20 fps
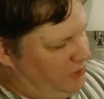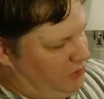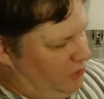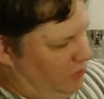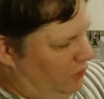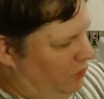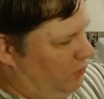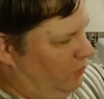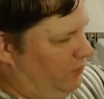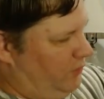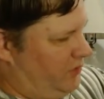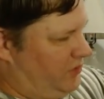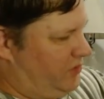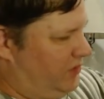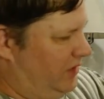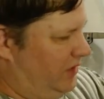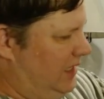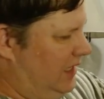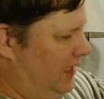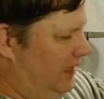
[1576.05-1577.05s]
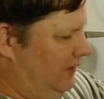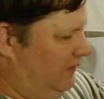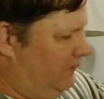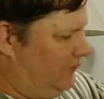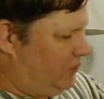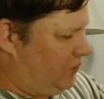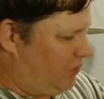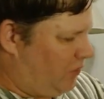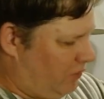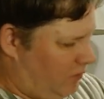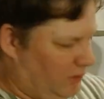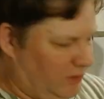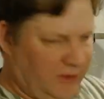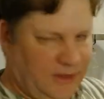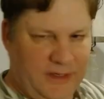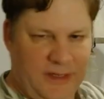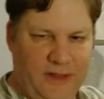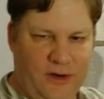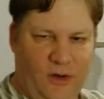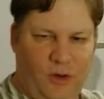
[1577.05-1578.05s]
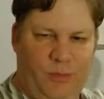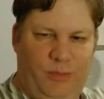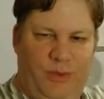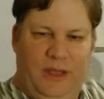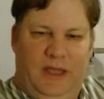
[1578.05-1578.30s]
so the sleeves are a little